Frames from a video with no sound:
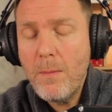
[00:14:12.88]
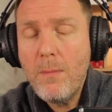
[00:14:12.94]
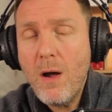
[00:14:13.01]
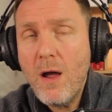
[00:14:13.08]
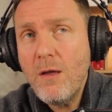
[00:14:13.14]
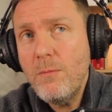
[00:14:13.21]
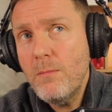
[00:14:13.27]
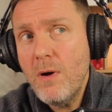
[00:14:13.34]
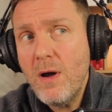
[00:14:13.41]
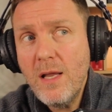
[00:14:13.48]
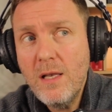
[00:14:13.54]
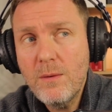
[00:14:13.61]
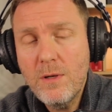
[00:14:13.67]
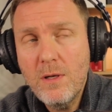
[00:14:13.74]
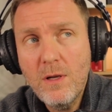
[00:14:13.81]
Um, my
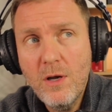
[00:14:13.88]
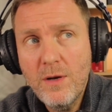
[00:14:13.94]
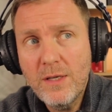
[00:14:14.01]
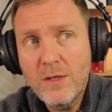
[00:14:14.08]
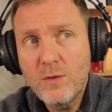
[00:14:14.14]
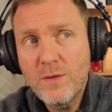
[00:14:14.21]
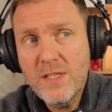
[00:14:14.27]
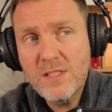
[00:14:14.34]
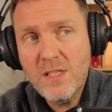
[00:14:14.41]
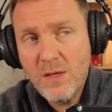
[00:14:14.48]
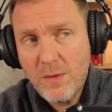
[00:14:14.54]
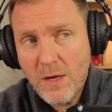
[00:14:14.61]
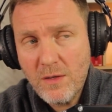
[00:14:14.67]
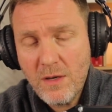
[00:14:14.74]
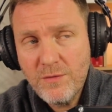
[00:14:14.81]
my learning on this,
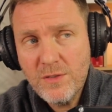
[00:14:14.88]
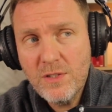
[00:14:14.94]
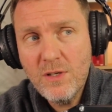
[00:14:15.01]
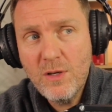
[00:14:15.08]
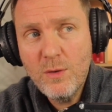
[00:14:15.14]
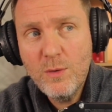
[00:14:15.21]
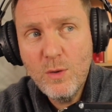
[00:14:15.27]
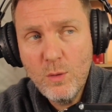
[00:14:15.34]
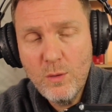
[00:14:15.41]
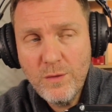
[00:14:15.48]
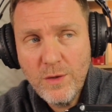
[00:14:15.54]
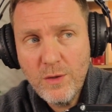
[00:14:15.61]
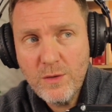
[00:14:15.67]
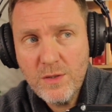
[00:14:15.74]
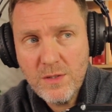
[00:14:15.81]
I'd love to know your
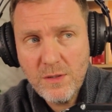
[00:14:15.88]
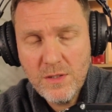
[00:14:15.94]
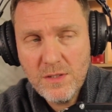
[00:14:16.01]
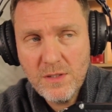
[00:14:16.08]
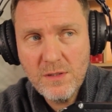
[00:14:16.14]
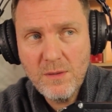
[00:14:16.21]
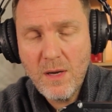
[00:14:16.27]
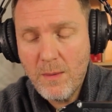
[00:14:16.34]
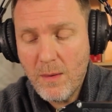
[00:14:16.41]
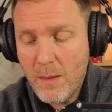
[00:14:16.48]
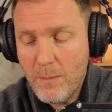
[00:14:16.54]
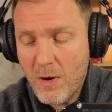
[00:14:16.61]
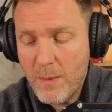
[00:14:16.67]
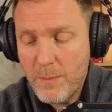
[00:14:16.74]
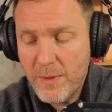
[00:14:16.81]
views because I,
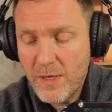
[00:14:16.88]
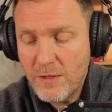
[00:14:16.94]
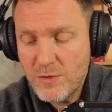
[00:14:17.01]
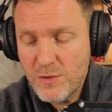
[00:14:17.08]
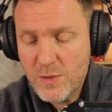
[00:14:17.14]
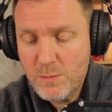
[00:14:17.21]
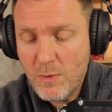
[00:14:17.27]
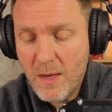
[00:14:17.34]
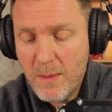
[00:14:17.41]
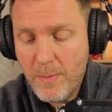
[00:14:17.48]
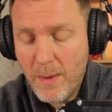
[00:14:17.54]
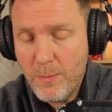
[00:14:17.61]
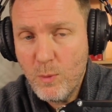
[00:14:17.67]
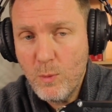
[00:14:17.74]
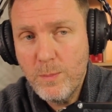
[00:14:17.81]
I, might be just my
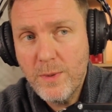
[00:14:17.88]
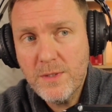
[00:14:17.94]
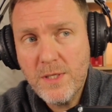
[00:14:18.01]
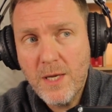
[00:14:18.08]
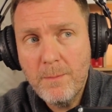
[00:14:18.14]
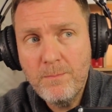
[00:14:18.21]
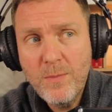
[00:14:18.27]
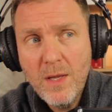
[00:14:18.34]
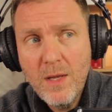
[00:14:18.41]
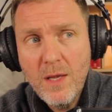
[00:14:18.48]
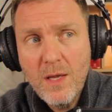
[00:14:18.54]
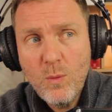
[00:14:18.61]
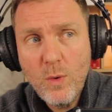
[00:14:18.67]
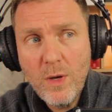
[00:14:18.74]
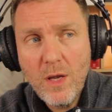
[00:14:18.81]
bubble. But um,
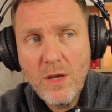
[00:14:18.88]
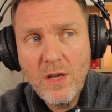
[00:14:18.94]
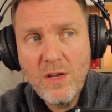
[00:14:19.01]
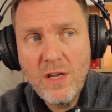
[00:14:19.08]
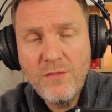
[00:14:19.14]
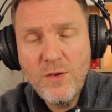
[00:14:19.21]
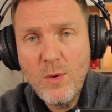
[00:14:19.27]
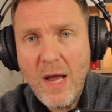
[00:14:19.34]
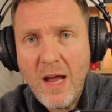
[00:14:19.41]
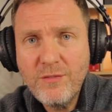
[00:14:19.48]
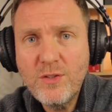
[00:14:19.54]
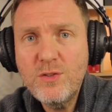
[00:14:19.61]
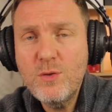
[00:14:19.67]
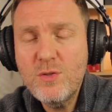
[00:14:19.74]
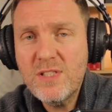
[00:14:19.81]
we, if you have
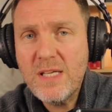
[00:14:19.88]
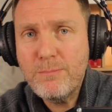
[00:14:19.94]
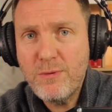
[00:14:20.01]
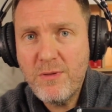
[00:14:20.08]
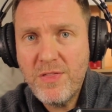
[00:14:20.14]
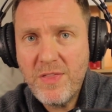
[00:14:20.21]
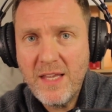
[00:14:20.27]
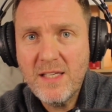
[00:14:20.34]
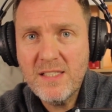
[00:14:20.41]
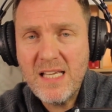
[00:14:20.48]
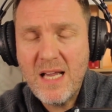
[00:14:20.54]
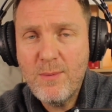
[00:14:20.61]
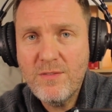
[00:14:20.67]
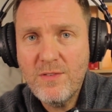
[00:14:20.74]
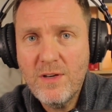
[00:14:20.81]
to do separate things,
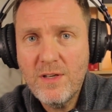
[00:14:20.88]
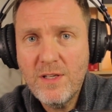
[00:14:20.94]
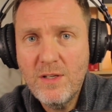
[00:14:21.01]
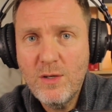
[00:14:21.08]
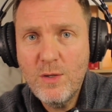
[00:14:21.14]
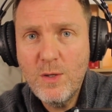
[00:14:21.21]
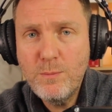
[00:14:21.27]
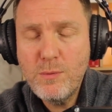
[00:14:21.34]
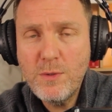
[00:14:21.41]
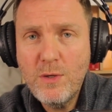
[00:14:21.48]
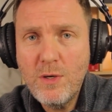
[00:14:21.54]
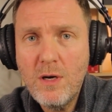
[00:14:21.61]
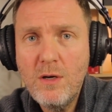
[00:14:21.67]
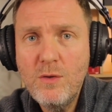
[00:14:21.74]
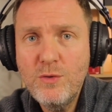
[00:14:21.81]
however, you know, you you
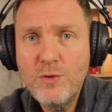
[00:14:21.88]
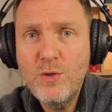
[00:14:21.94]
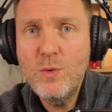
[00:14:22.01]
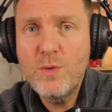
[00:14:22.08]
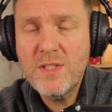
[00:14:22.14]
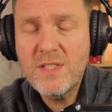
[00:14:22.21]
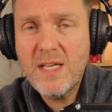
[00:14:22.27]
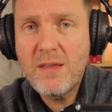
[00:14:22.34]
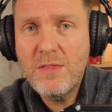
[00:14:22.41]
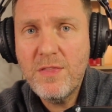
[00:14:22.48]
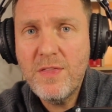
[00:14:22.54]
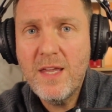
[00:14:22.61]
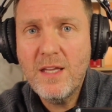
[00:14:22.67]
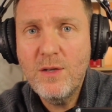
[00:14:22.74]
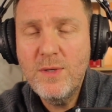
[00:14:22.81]
can't do the same
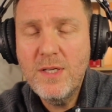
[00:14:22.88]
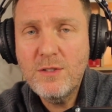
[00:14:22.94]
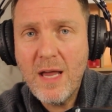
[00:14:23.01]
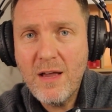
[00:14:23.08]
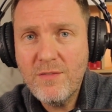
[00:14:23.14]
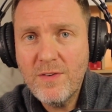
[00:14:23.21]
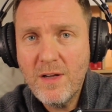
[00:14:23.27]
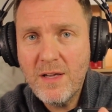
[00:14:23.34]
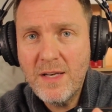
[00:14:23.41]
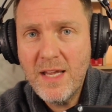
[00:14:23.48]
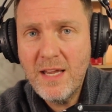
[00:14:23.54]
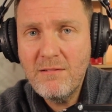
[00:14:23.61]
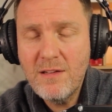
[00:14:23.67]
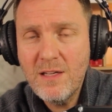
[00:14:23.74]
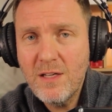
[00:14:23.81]
thing. You need to have a, an
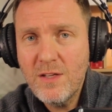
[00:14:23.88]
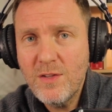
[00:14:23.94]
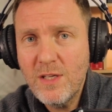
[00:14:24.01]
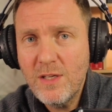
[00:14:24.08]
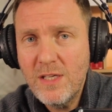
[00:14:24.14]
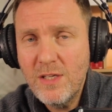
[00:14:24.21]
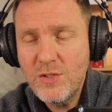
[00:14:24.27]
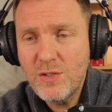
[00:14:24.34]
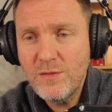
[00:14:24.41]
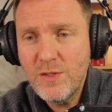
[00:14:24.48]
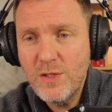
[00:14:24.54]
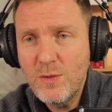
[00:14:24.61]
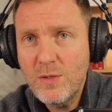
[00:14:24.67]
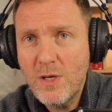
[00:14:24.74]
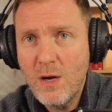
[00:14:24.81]
area that each of
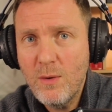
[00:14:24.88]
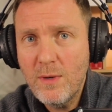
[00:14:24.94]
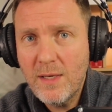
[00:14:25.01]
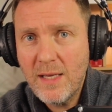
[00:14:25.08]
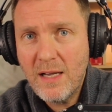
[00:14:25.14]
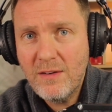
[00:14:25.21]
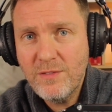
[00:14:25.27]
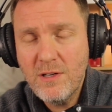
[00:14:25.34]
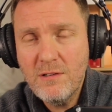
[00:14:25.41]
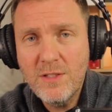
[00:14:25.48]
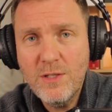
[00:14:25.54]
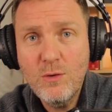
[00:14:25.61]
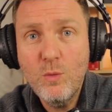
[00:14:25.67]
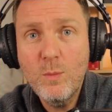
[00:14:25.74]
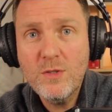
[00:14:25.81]
you go and cover,
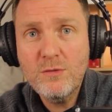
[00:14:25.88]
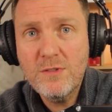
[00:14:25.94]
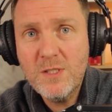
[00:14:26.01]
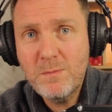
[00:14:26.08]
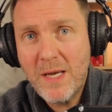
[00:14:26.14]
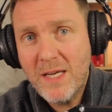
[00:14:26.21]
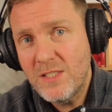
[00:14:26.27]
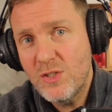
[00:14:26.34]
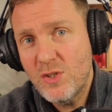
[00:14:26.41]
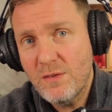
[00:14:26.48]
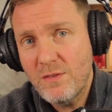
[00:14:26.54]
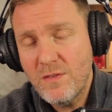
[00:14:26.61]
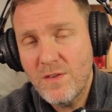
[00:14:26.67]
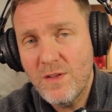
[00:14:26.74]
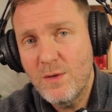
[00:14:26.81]
and you almost respect each
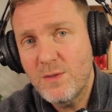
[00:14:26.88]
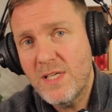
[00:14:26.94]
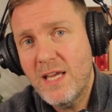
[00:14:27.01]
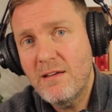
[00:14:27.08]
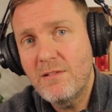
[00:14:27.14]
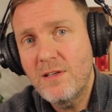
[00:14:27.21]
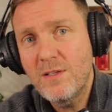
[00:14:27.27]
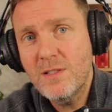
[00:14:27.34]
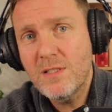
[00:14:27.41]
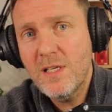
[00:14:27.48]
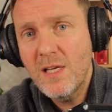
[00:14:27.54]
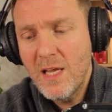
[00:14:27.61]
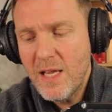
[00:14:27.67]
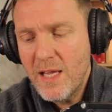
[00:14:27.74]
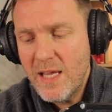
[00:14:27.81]
other for those
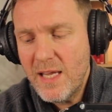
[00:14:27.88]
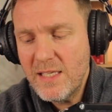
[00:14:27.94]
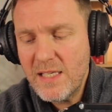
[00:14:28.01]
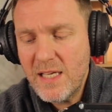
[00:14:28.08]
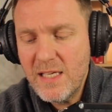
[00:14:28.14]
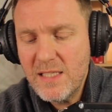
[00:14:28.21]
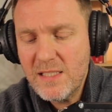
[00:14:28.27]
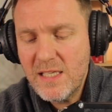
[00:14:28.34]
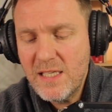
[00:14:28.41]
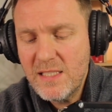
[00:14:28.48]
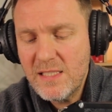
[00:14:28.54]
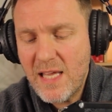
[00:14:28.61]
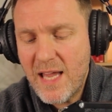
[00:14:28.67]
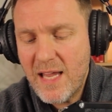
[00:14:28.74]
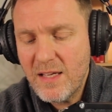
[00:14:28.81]
areas. Is is
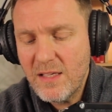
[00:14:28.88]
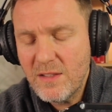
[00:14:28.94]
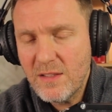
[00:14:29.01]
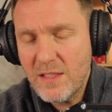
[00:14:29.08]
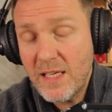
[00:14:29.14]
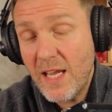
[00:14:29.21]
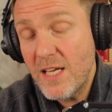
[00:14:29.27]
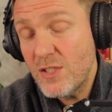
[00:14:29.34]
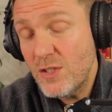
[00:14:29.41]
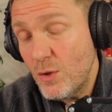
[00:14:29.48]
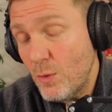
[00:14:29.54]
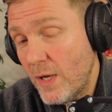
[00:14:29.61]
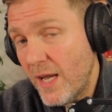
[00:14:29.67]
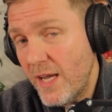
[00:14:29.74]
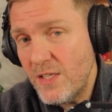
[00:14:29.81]
is that the case in
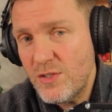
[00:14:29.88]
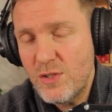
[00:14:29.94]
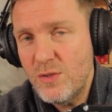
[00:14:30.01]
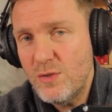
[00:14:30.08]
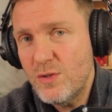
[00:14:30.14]
your case?